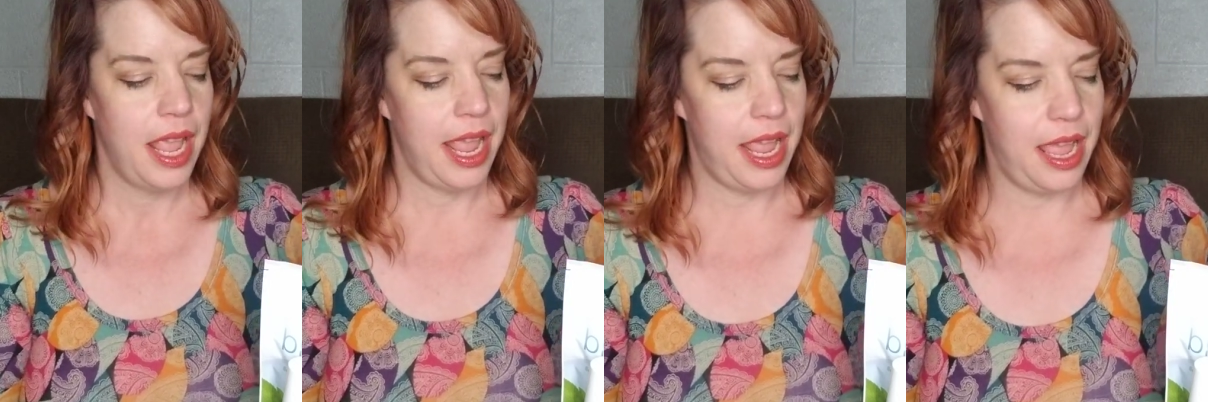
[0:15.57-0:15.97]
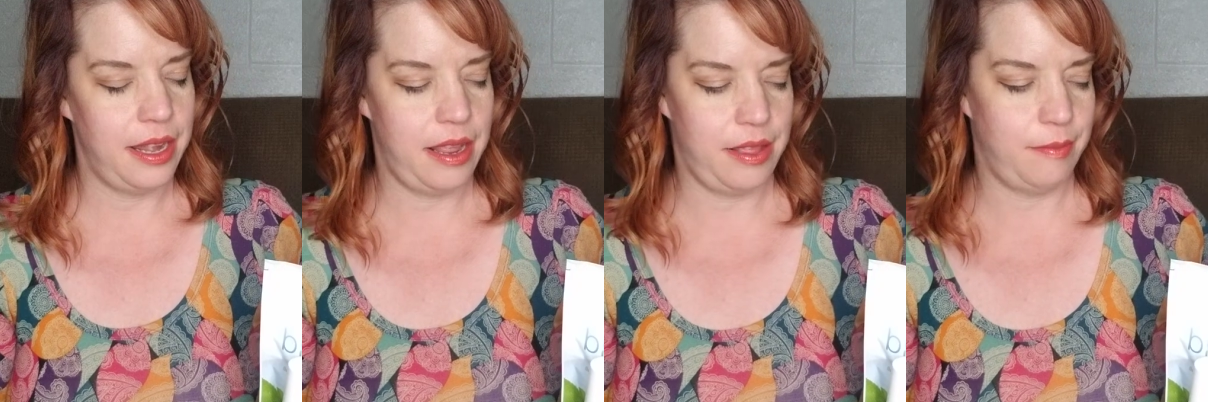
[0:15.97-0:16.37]

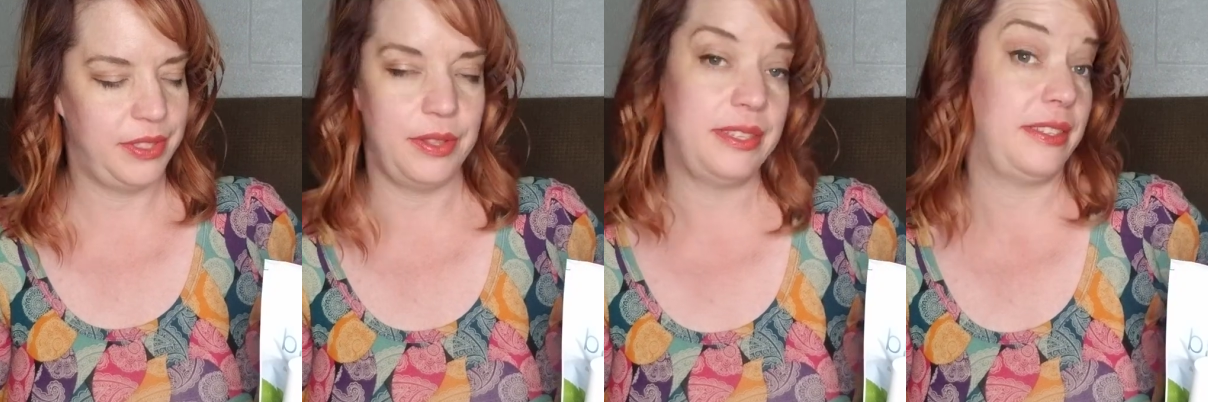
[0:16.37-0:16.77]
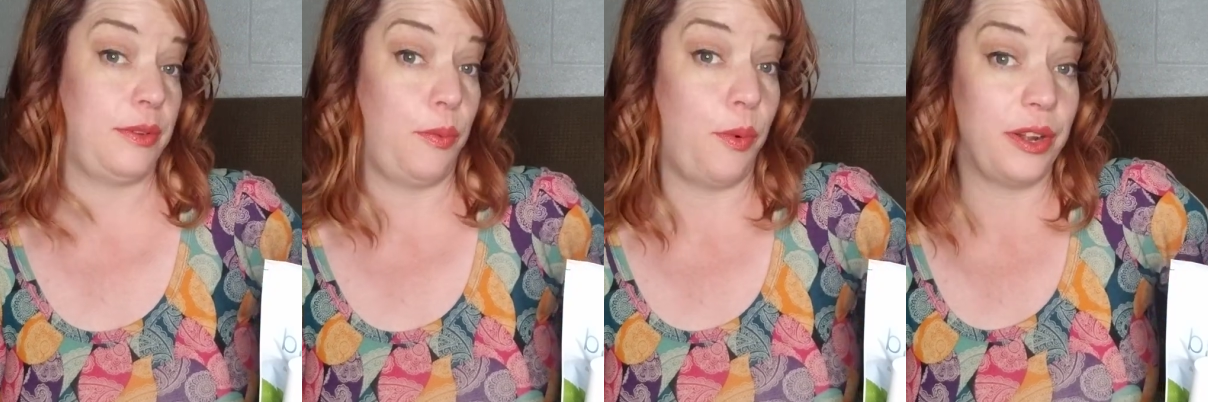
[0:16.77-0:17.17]
and so this is a
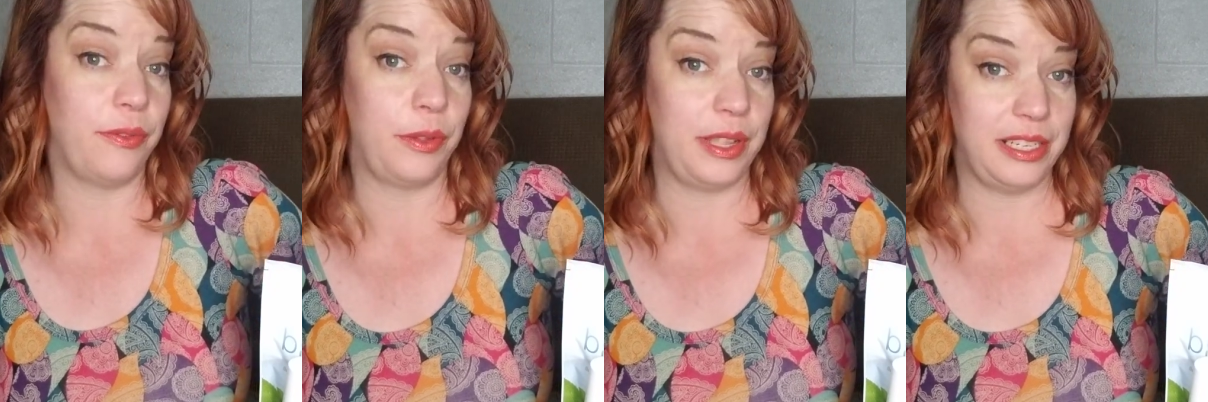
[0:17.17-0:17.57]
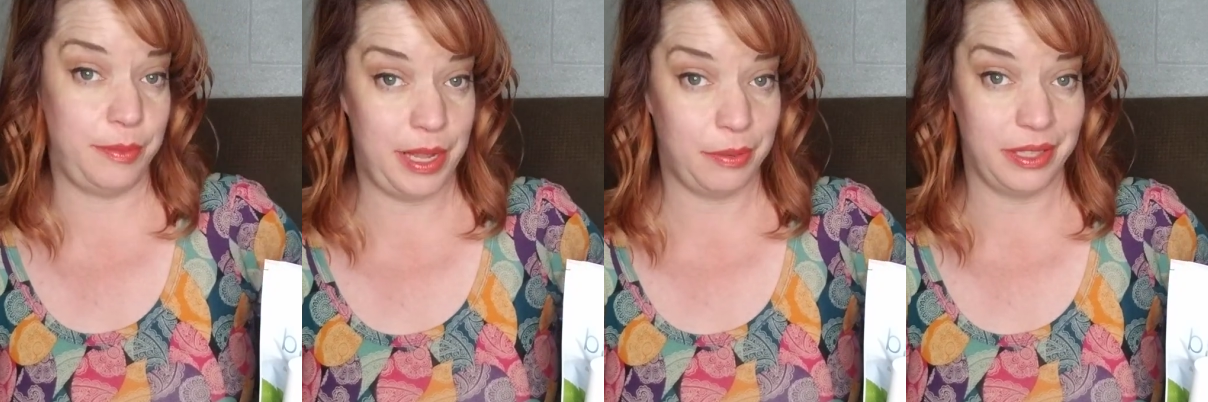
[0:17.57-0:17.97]
wonderful thing to
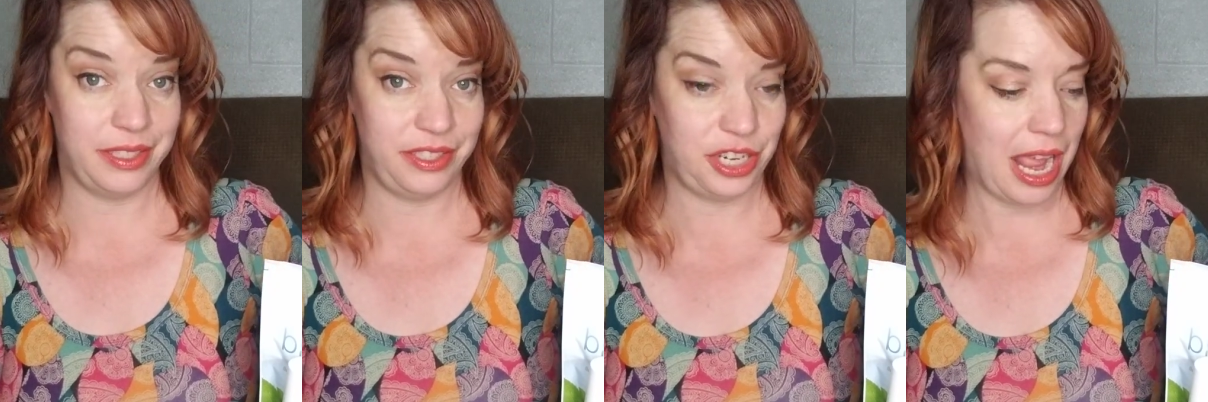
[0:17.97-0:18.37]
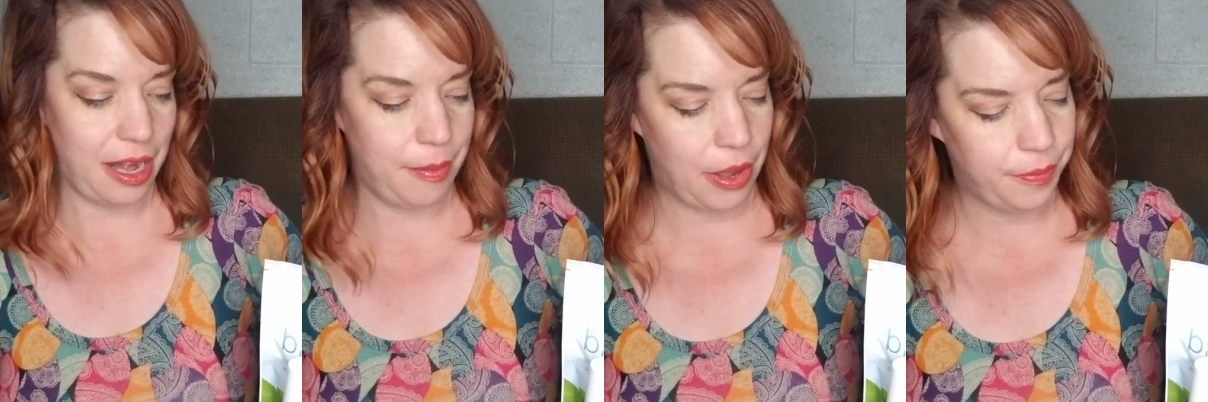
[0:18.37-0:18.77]
be able to chat
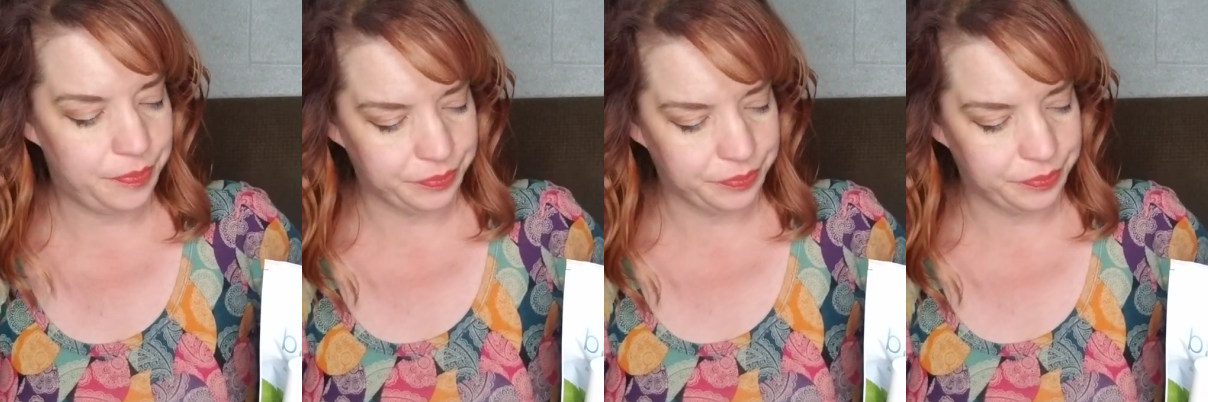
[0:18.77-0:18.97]
about.